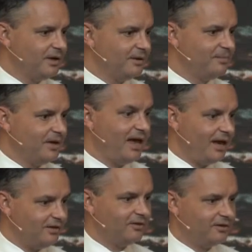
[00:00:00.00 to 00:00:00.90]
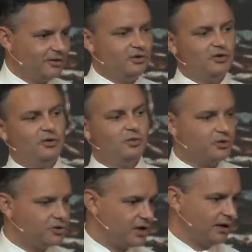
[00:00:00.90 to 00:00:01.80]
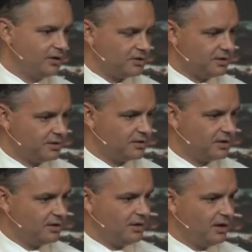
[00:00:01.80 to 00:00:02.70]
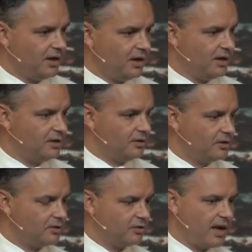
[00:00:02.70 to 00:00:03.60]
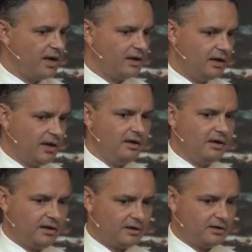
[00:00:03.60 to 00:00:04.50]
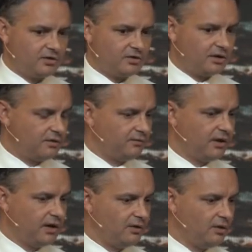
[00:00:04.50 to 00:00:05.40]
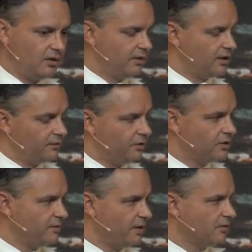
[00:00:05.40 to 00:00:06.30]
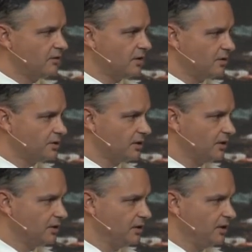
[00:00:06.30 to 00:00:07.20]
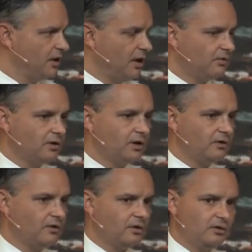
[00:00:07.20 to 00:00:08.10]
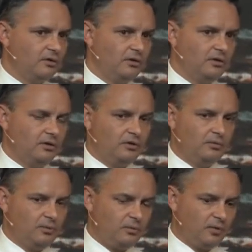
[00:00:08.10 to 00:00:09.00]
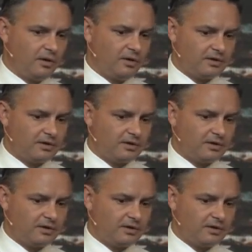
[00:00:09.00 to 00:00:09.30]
had huge challenges creating any kind of constructive dialogue around the future of agriculture. And what I know that, you know, one of